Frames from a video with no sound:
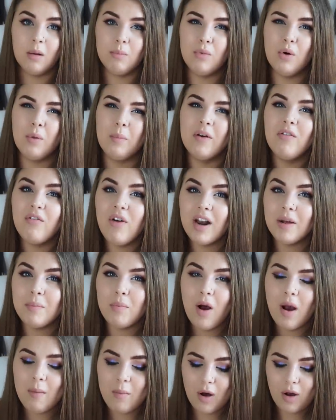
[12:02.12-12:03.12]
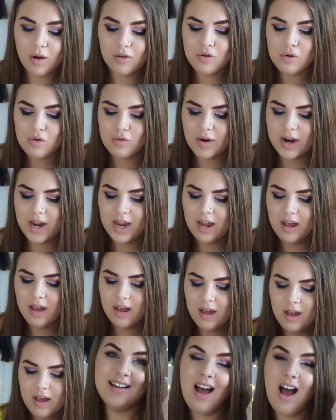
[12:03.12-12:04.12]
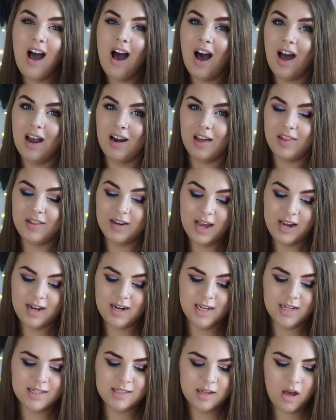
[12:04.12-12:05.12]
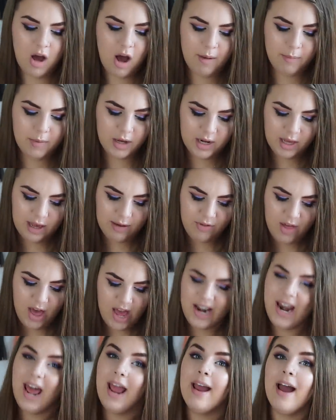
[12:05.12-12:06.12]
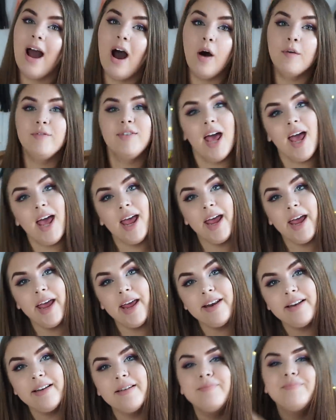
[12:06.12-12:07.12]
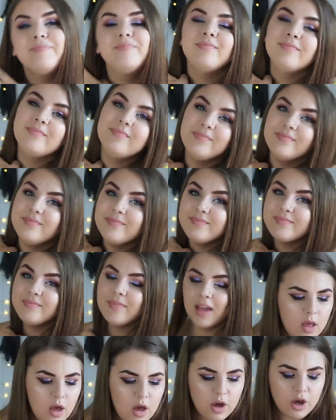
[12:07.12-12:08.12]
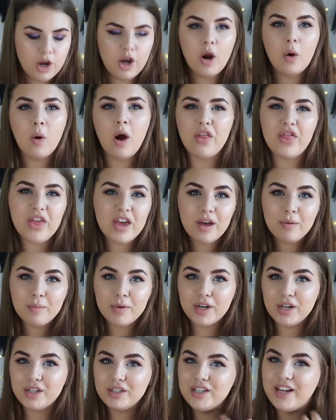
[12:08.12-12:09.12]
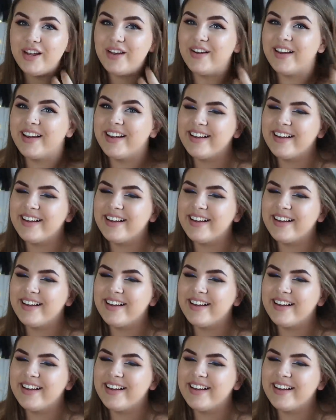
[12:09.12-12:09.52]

am not a big fan of Primark jewellery. I like the necklace. I'm going to give that an 8 out of 10. You know what, I think I'm going to do...